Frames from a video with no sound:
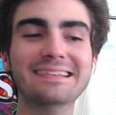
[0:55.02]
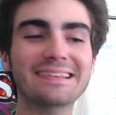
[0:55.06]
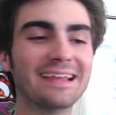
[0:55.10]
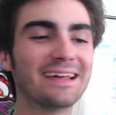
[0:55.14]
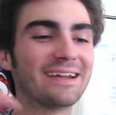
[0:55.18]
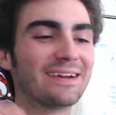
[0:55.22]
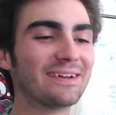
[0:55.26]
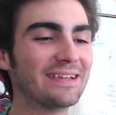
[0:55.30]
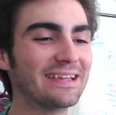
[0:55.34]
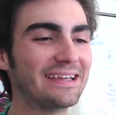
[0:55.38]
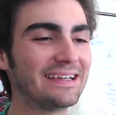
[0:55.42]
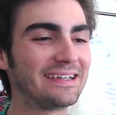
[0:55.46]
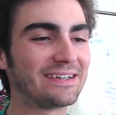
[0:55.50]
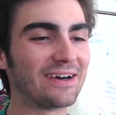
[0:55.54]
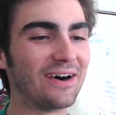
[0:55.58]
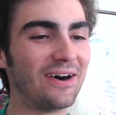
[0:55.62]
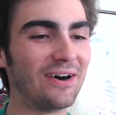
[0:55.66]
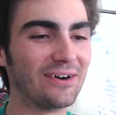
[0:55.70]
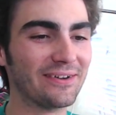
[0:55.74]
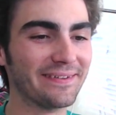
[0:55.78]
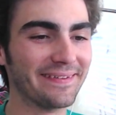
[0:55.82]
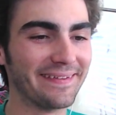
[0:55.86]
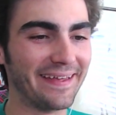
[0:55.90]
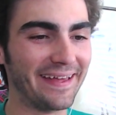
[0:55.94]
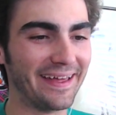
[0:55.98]
literally
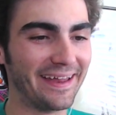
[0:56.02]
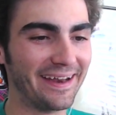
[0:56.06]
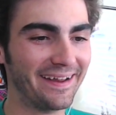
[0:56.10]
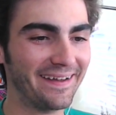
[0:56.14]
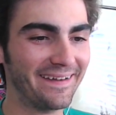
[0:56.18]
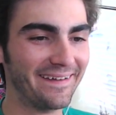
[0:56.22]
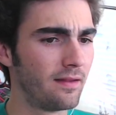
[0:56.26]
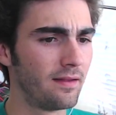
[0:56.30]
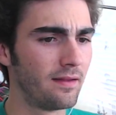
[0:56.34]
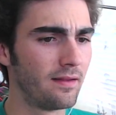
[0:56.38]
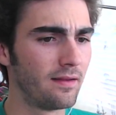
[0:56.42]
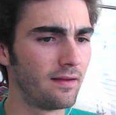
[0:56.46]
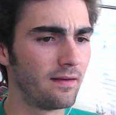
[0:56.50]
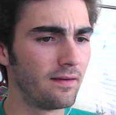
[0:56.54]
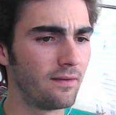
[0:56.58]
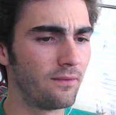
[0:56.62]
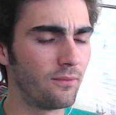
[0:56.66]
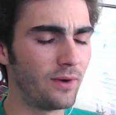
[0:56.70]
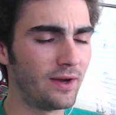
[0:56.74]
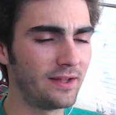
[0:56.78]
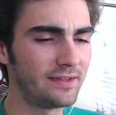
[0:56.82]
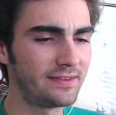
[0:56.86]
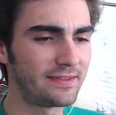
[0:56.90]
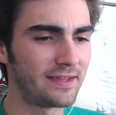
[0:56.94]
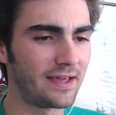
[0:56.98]
called it!
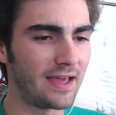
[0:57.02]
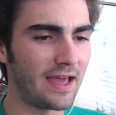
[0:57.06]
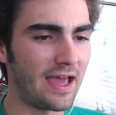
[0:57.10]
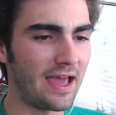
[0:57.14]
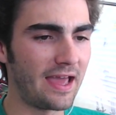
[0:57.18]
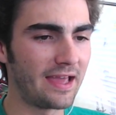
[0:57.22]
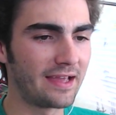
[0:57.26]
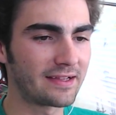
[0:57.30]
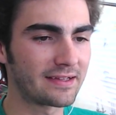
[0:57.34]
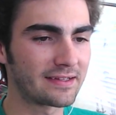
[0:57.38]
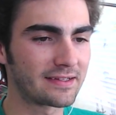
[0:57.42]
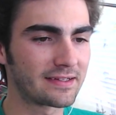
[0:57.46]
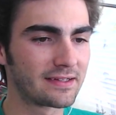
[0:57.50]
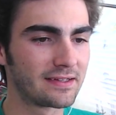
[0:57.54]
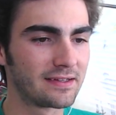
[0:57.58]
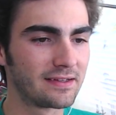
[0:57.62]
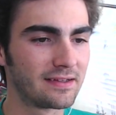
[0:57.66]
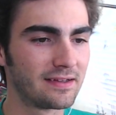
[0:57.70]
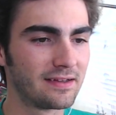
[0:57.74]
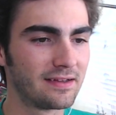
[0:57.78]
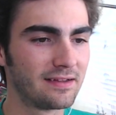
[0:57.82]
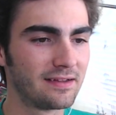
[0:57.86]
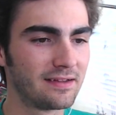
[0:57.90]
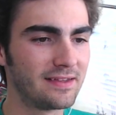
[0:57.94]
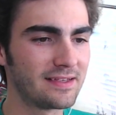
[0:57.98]
What the heck?
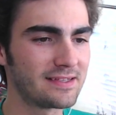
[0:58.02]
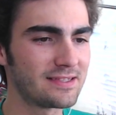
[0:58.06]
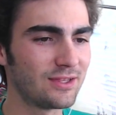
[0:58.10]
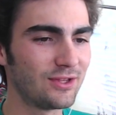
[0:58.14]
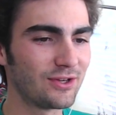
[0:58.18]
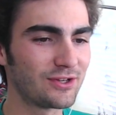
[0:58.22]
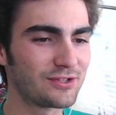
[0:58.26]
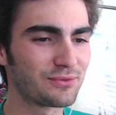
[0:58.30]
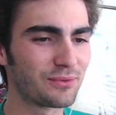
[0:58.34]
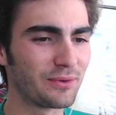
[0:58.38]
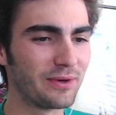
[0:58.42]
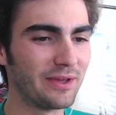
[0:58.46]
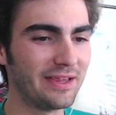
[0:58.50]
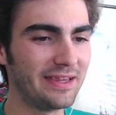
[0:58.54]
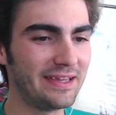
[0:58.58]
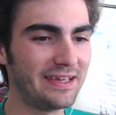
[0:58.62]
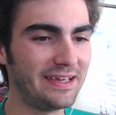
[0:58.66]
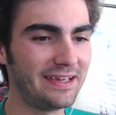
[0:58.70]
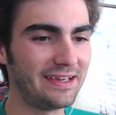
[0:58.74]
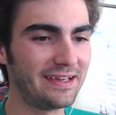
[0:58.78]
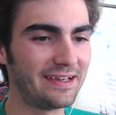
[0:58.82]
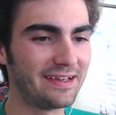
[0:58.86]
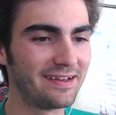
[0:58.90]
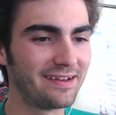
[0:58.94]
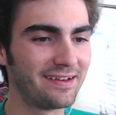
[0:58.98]
This looks
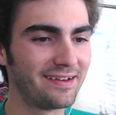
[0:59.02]
really...